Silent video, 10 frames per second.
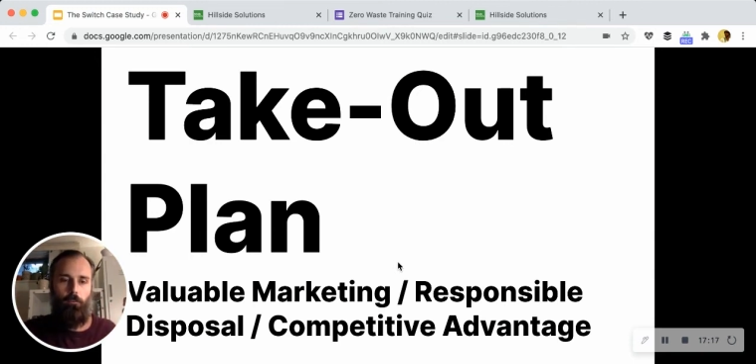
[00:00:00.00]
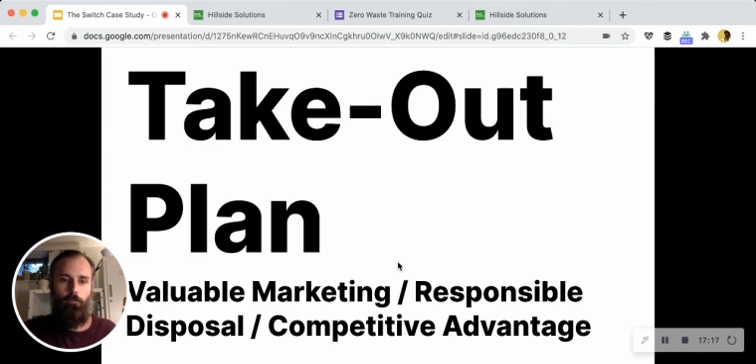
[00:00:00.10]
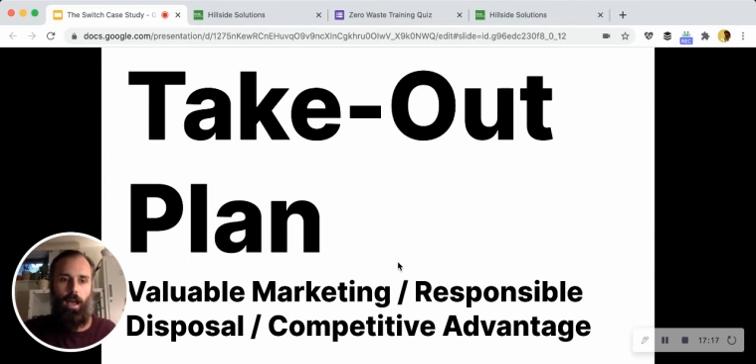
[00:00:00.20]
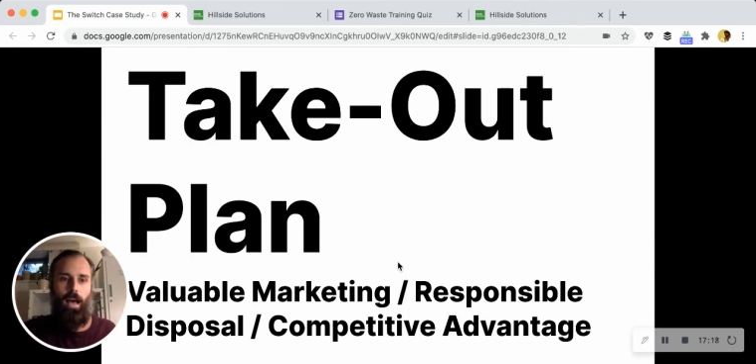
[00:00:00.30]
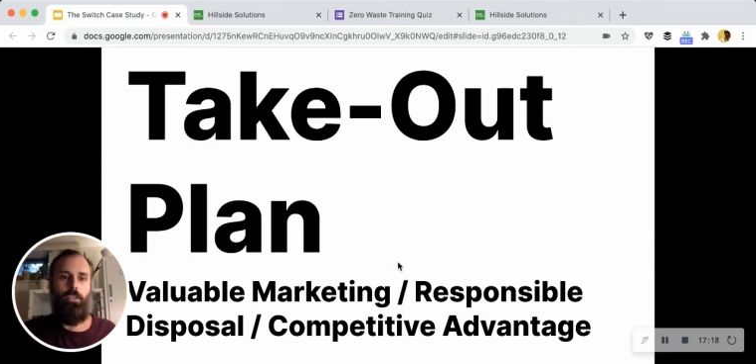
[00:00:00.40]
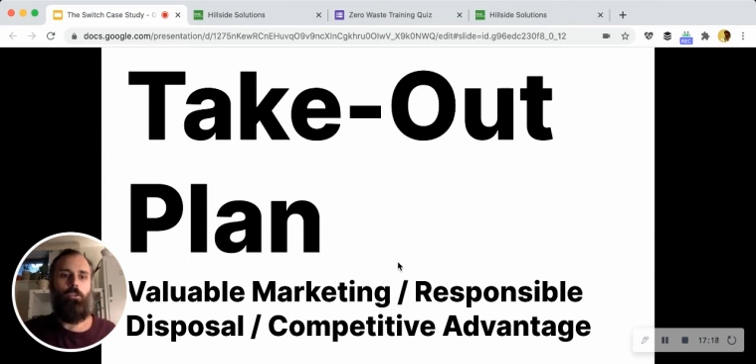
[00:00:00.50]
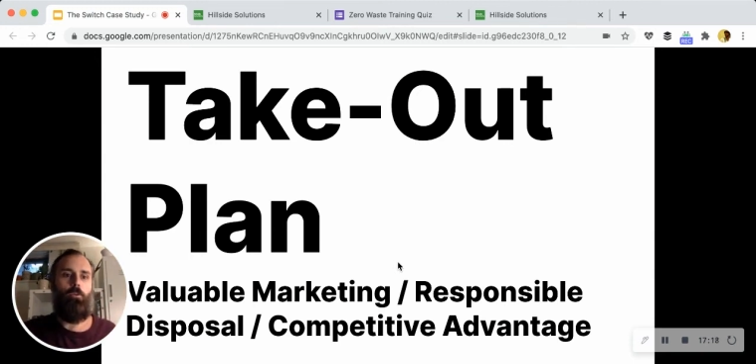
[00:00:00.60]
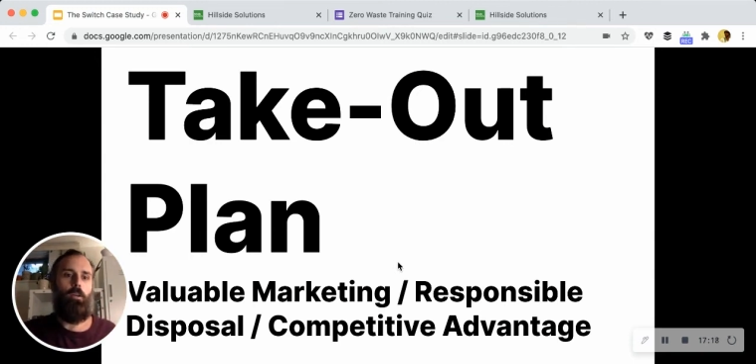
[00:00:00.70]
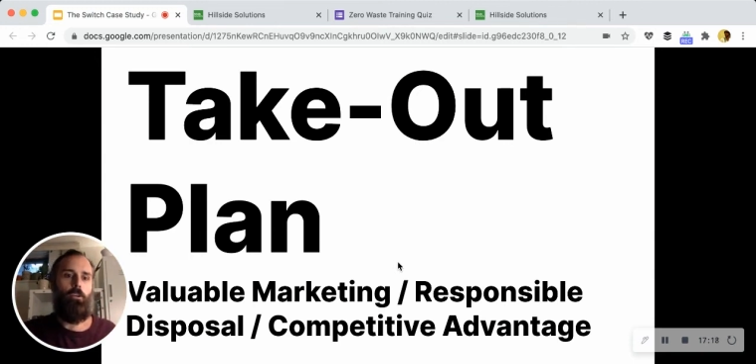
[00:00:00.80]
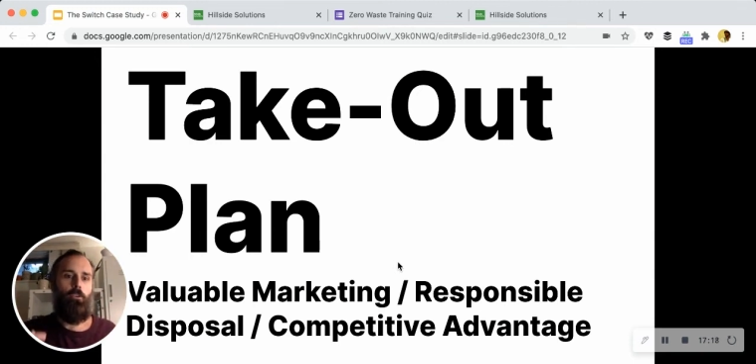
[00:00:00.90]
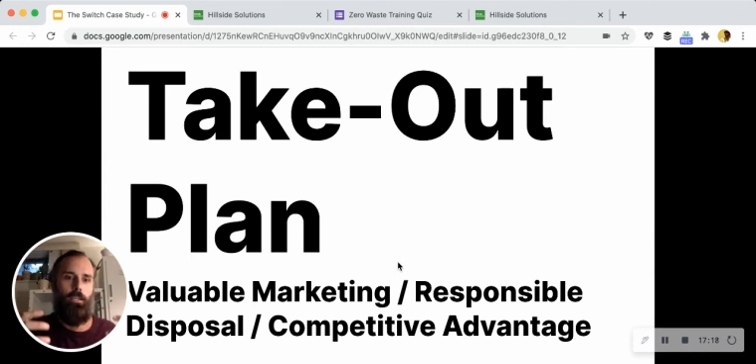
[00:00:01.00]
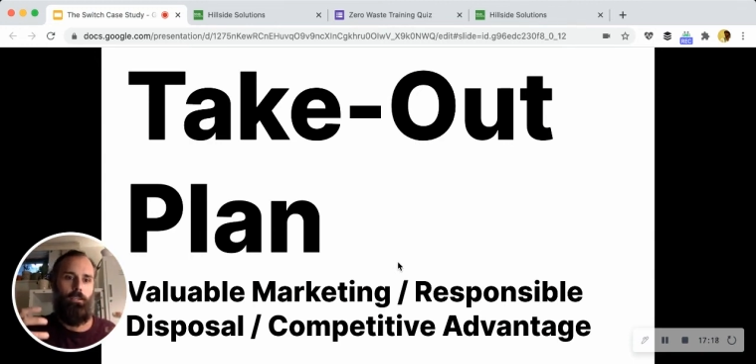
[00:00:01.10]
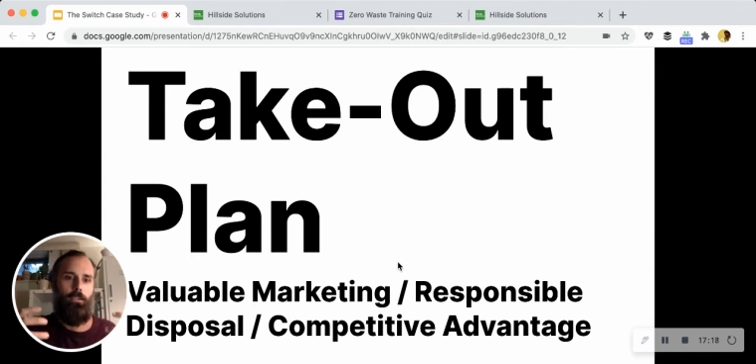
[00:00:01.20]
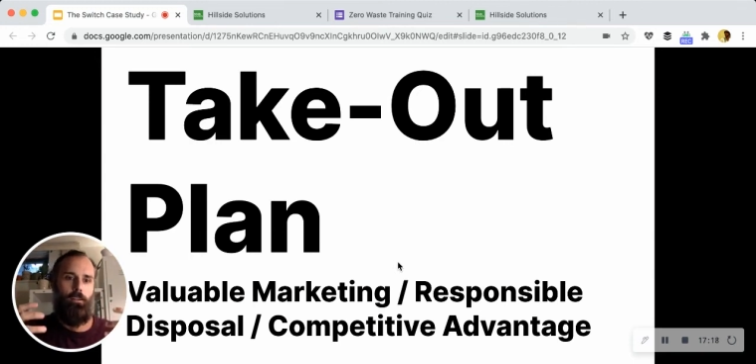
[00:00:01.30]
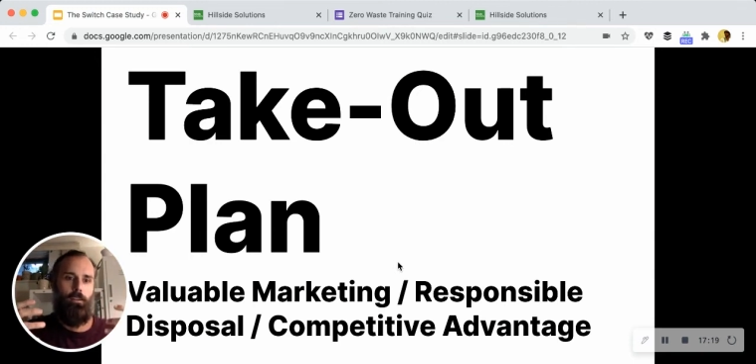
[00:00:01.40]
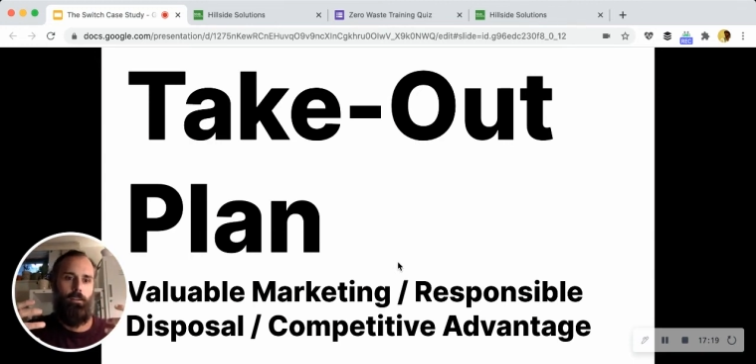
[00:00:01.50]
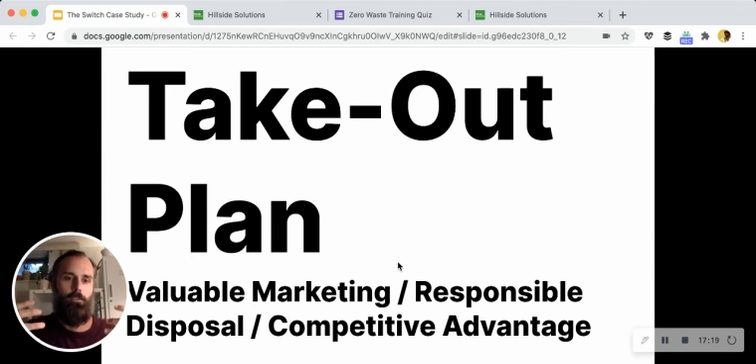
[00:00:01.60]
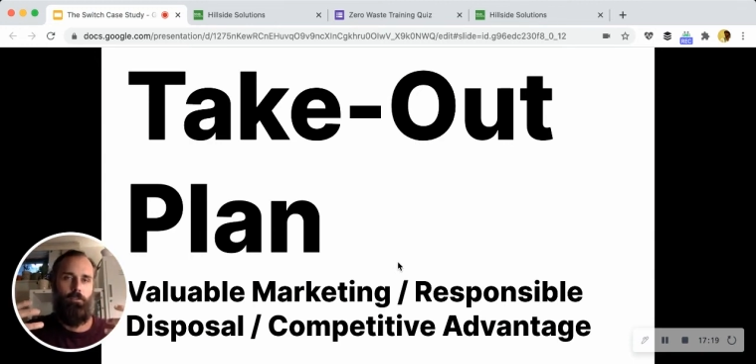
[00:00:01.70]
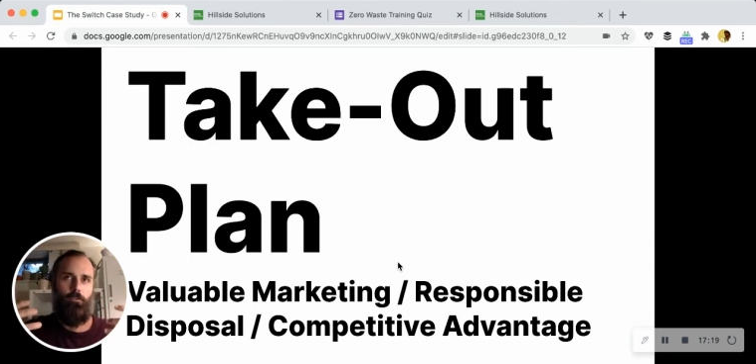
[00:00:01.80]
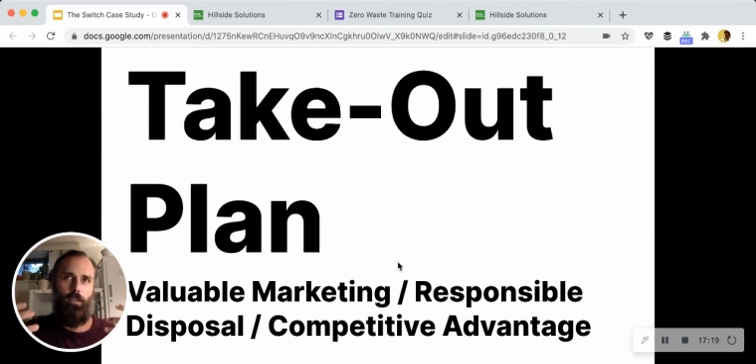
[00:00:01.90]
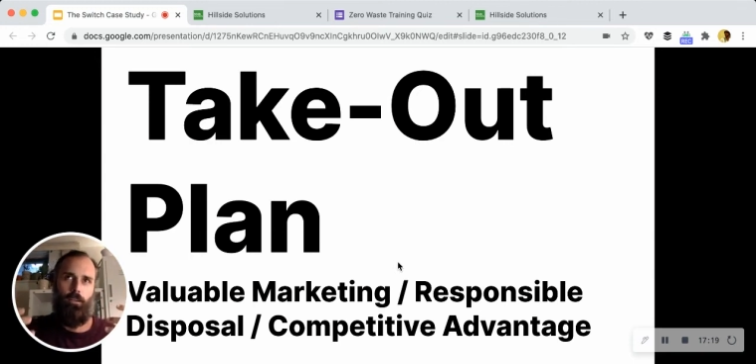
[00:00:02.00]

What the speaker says: value in creating sort of